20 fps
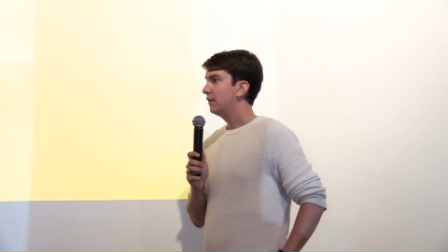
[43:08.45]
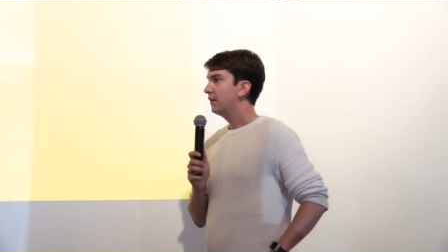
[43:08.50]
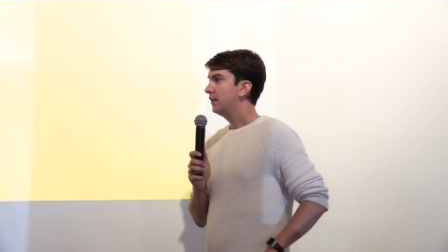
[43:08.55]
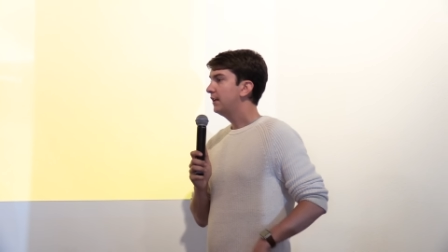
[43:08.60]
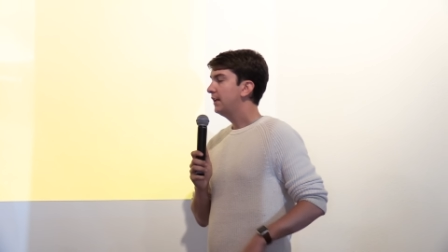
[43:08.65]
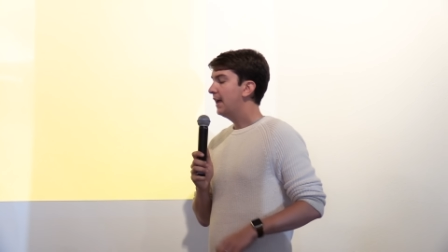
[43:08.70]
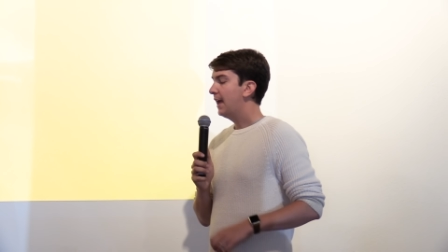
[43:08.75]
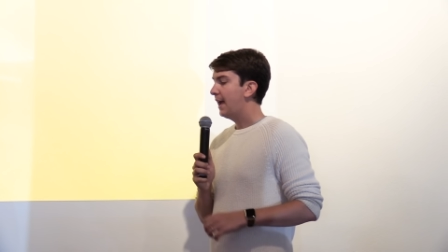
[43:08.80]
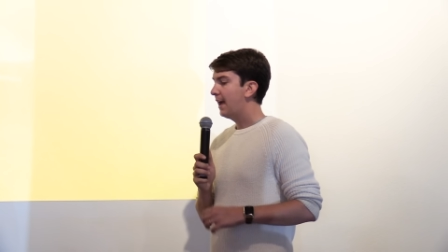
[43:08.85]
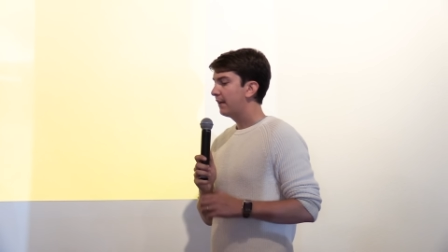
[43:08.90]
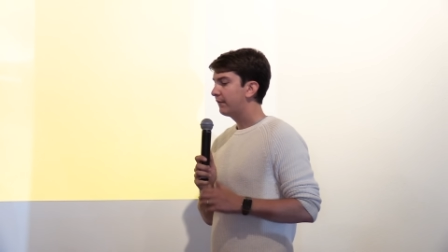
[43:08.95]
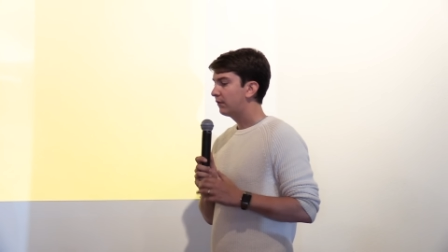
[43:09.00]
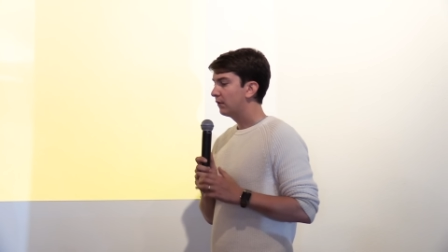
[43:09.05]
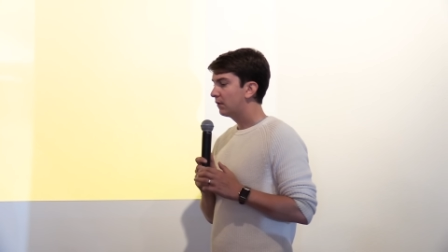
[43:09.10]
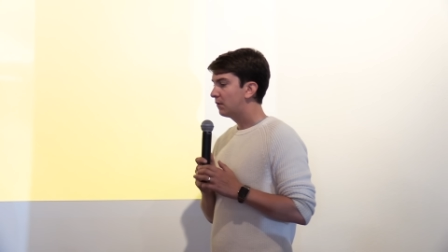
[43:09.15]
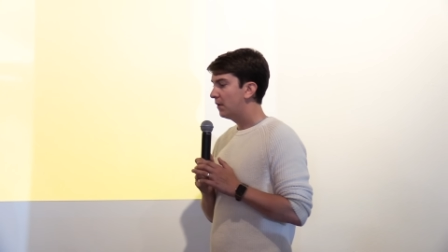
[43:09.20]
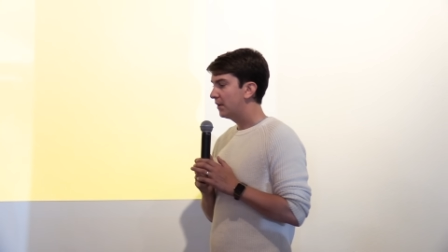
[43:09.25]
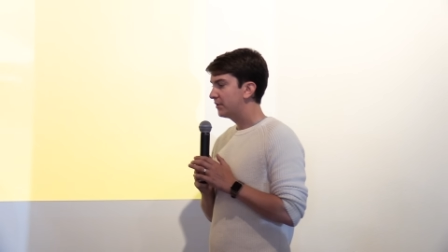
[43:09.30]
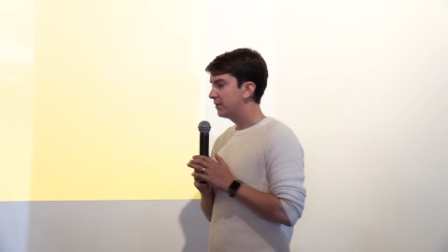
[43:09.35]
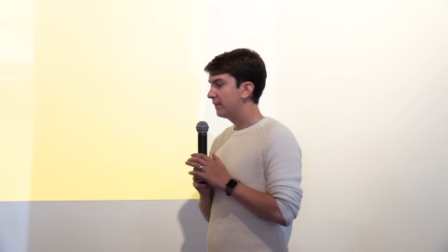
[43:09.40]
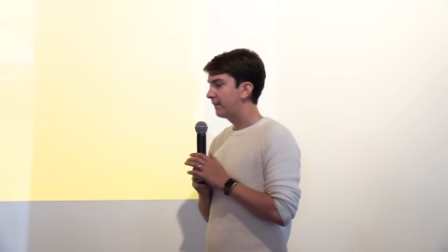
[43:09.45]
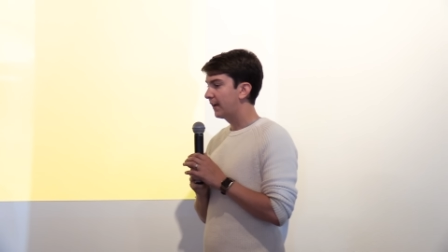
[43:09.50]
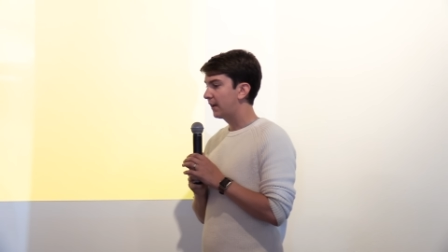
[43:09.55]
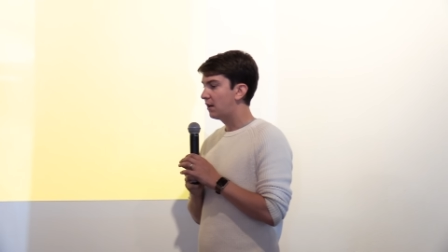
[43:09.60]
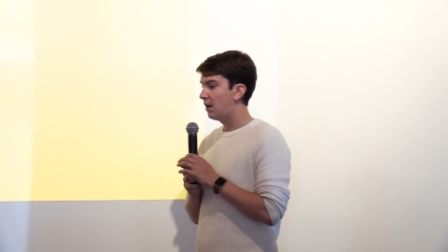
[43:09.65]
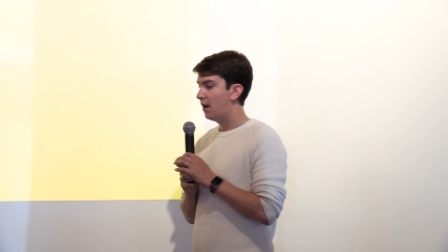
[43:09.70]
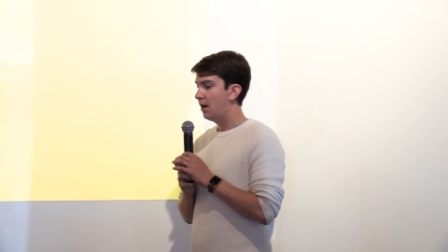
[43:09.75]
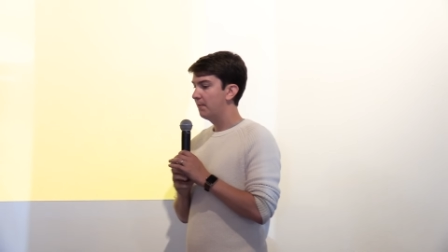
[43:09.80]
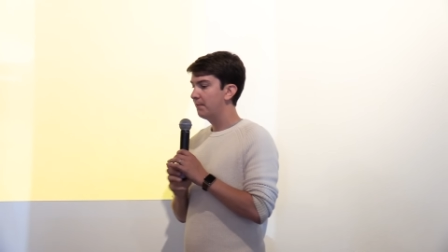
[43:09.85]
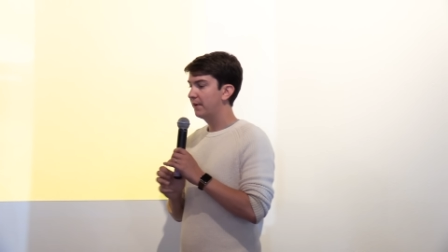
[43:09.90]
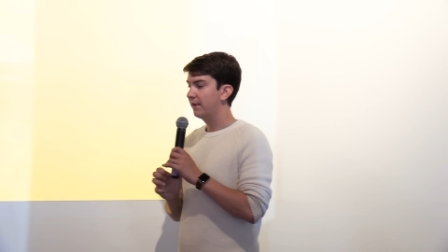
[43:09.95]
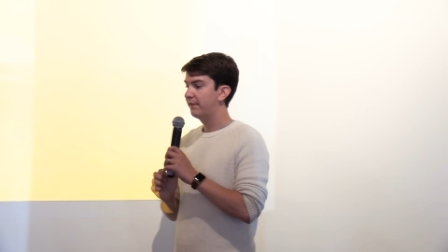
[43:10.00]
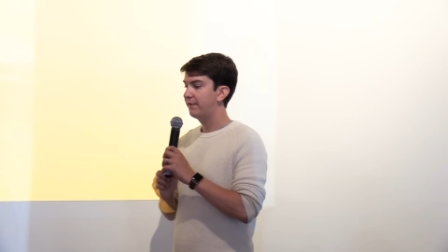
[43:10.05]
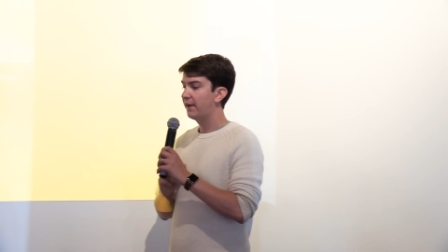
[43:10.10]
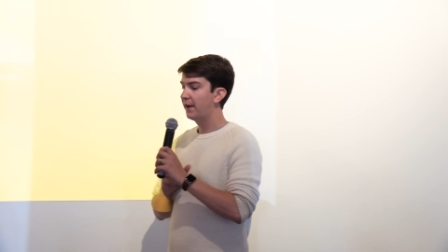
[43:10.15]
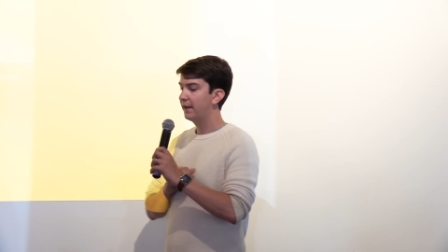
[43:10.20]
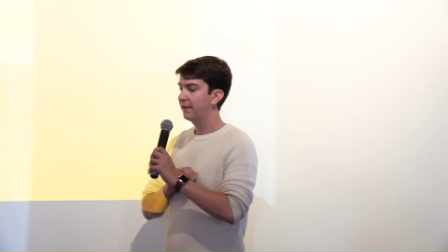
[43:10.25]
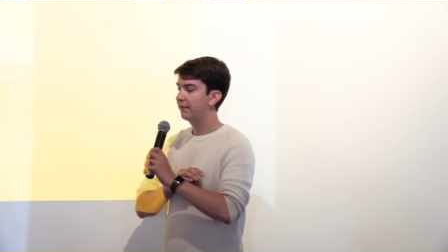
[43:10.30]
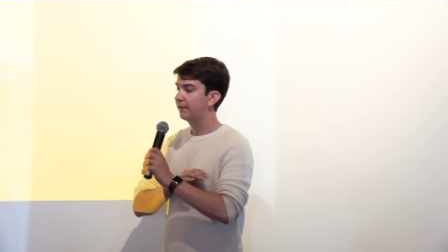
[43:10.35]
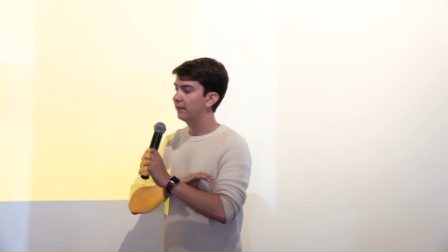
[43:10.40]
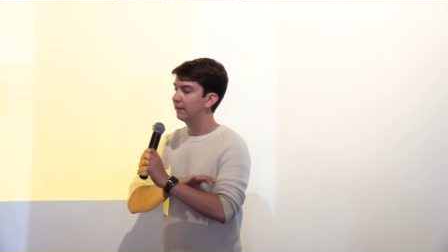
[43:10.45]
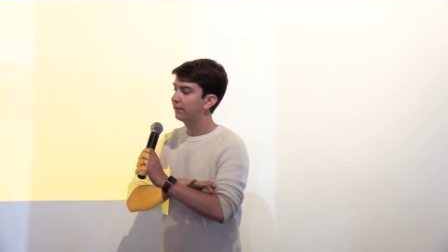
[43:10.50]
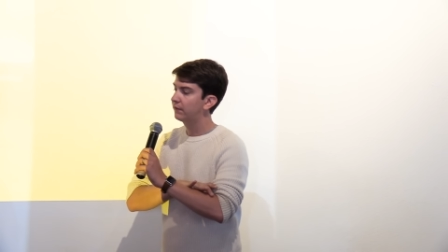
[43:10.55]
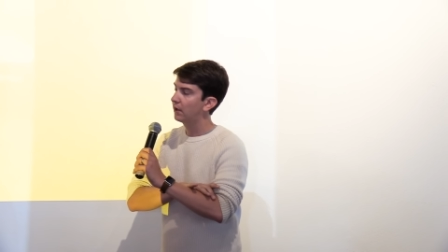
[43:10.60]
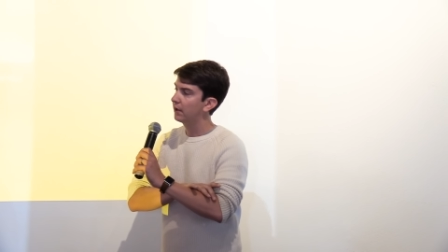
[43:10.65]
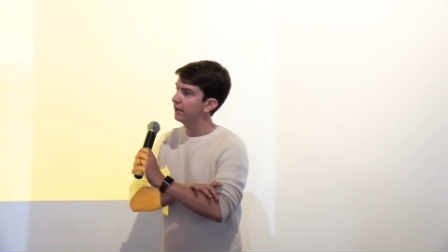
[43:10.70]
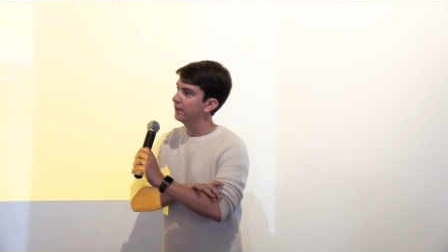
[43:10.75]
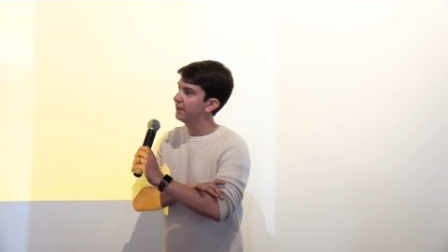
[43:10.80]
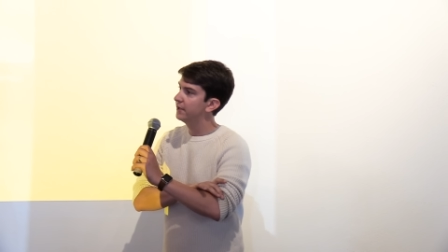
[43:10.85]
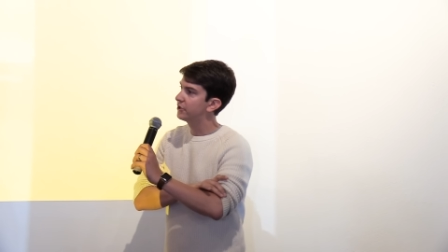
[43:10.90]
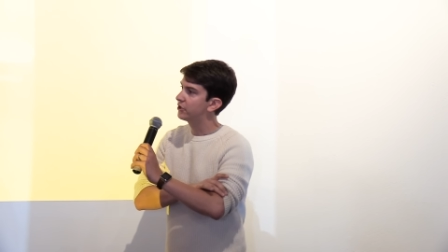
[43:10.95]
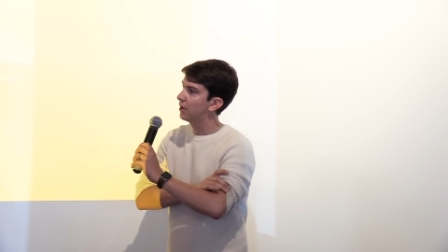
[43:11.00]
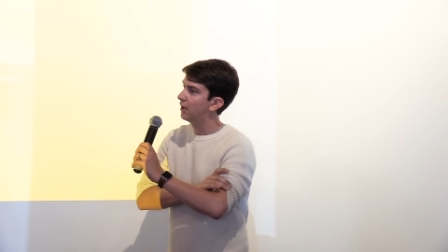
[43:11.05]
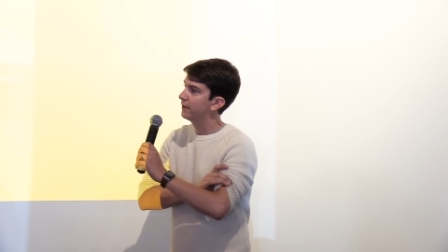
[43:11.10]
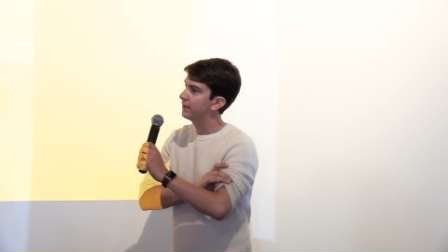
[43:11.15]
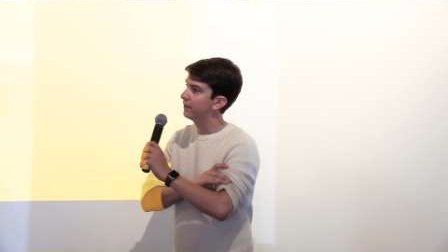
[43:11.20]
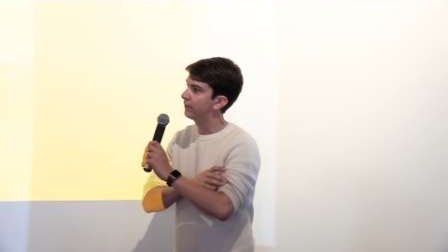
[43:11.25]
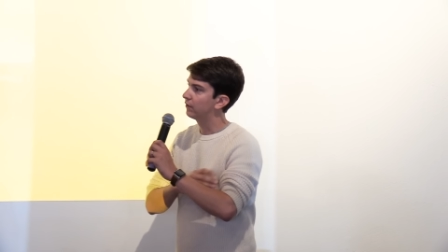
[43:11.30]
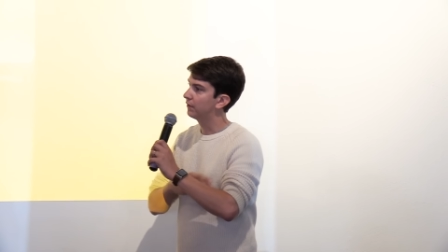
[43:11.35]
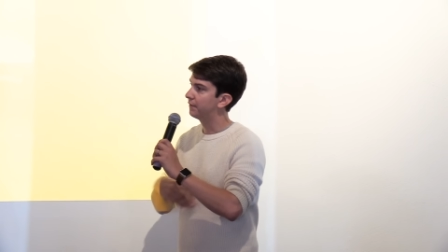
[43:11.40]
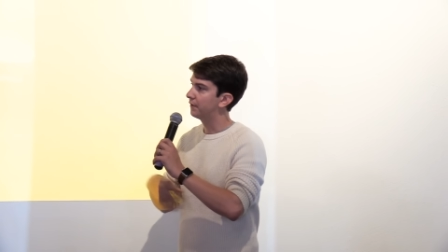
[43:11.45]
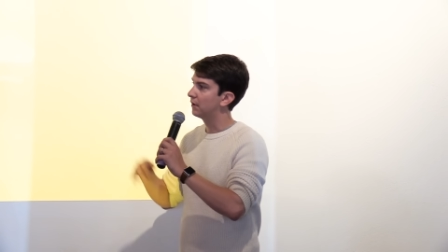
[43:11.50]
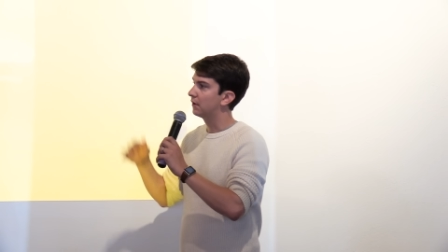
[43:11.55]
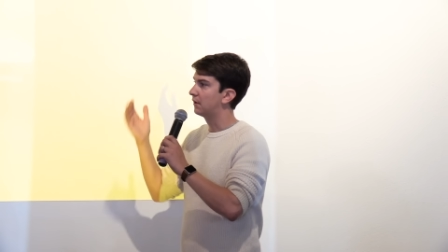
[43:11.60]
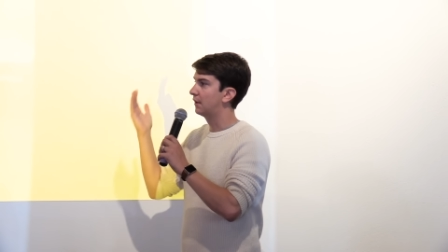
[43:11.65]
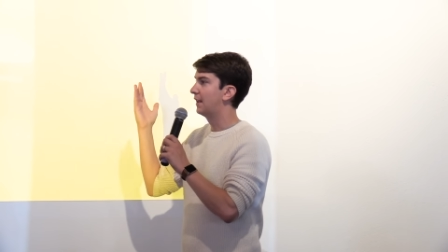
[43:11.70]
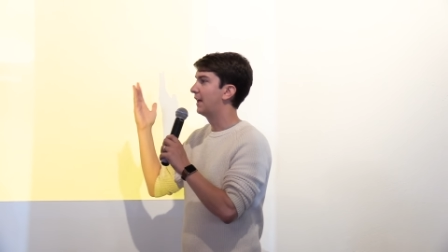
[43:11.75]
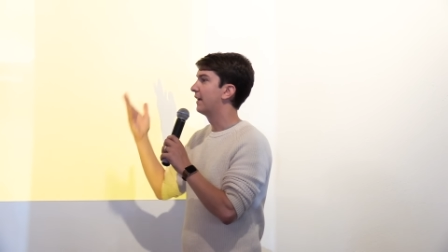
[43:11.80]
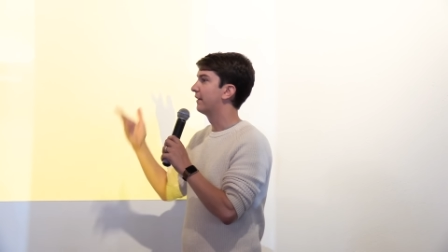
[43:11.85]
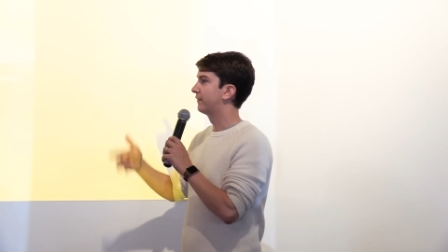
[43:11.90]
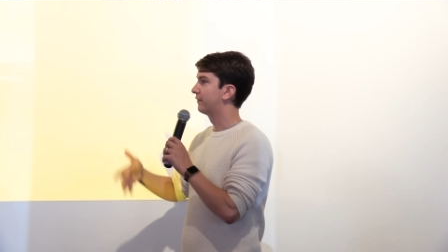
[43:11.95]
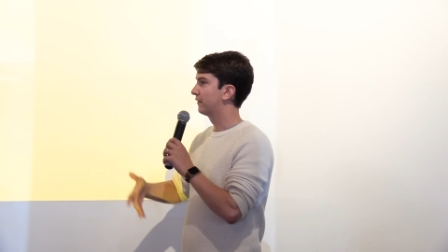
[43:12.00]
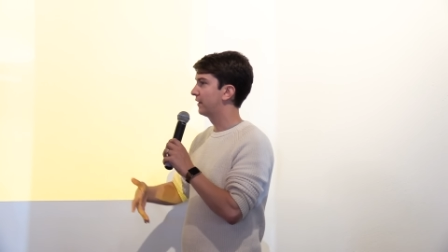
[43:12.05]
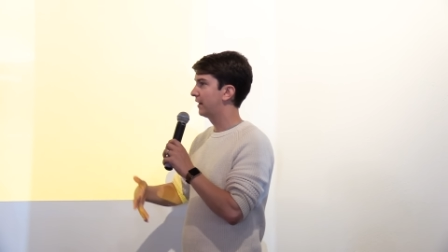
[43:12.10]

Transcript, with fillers: Yeah. So the question is like common advice is target a niche audience or verticalize,